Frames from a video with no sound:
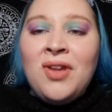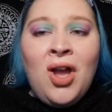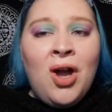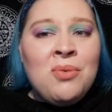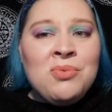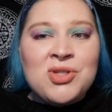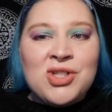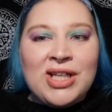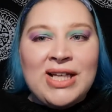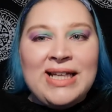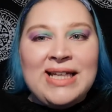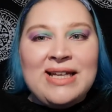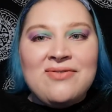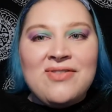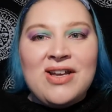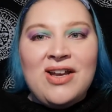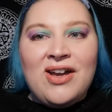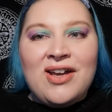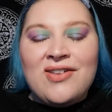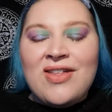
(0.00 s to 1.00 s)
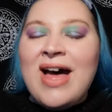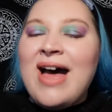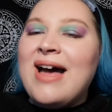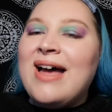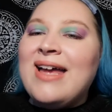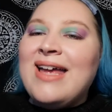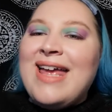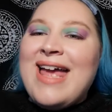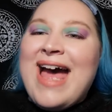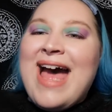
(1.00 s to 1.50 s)
just going to leave it like that.
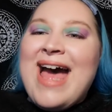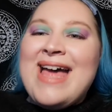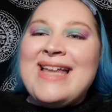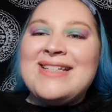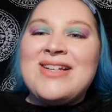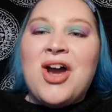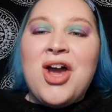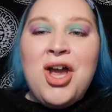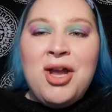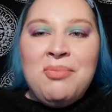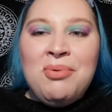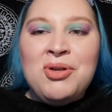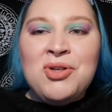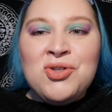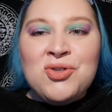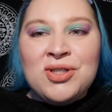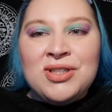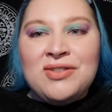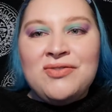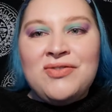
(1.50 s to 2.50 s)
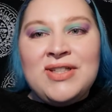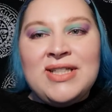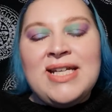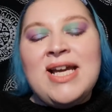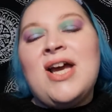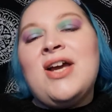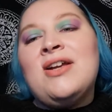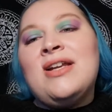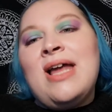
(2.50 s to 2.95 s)
And I hope you enjoyed the video.